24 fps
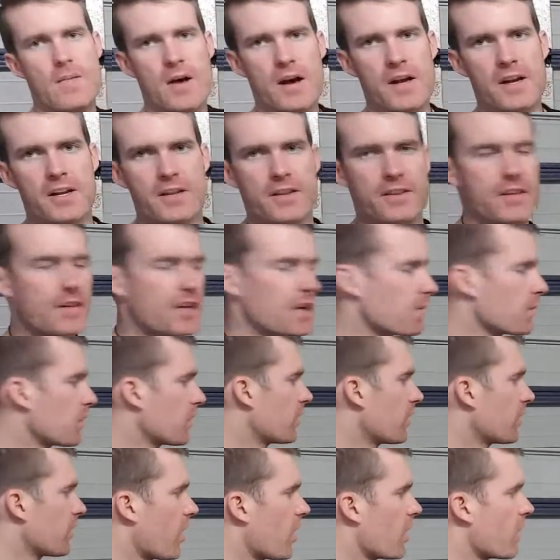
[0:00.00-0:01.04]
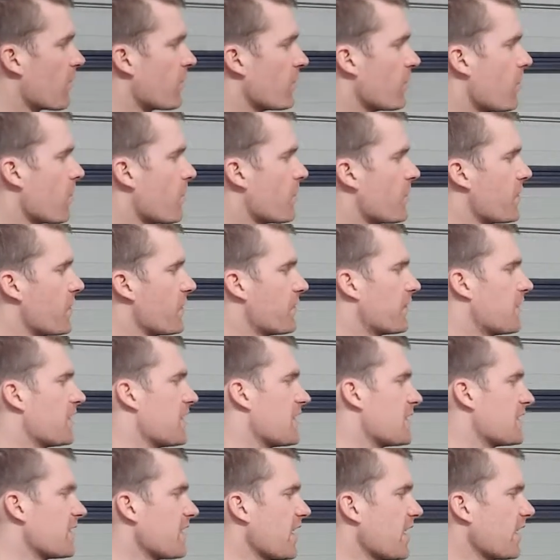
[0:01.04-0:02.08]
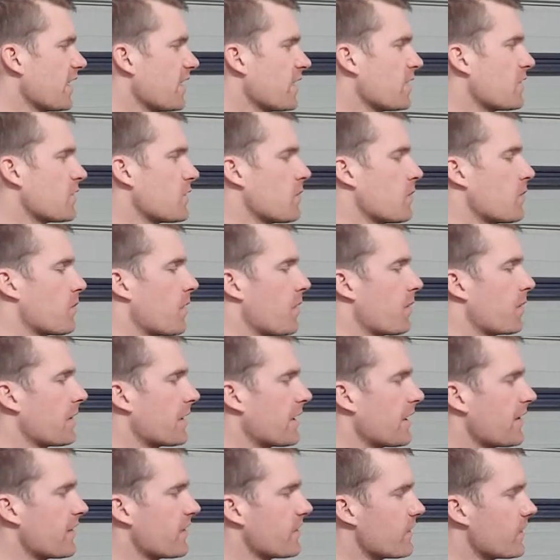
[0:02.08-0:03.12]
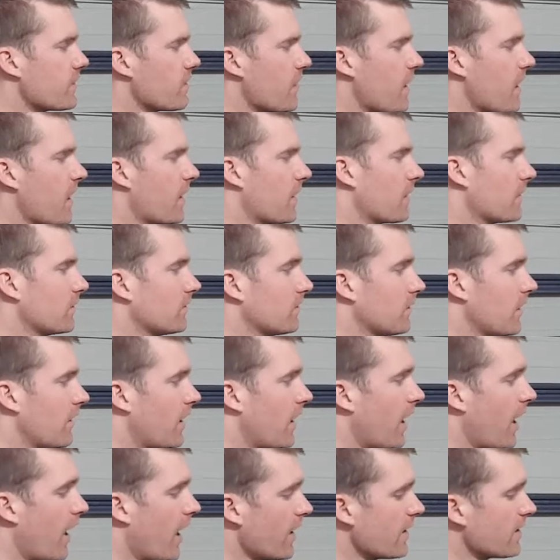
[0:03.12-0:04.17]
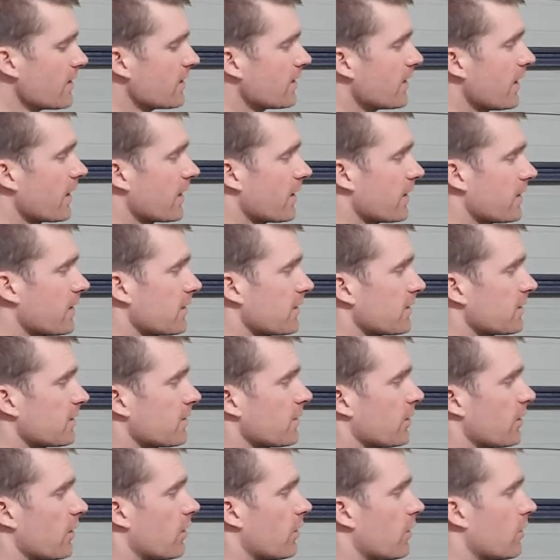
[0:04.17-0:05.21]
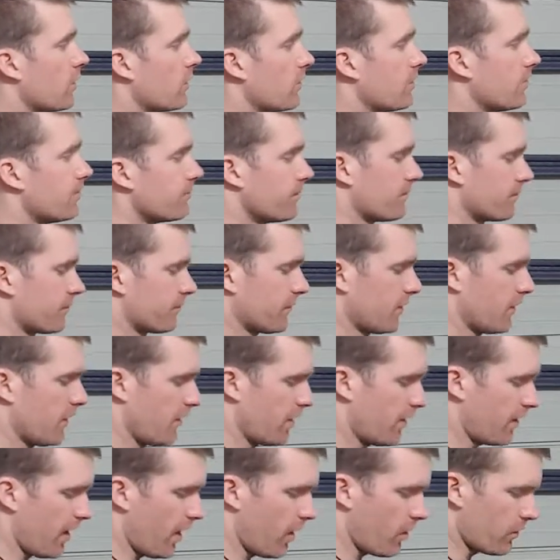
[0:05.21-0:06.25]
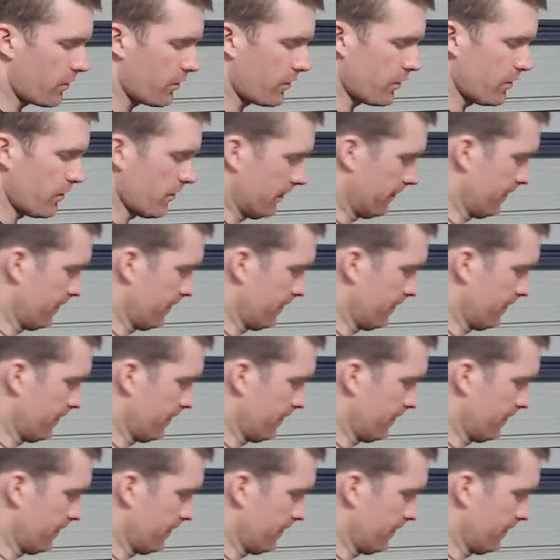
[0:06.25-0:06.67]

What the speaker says: I don't think I'm going to go the full 15 seconds, we'll probably give it about 8 seconds, so that will do.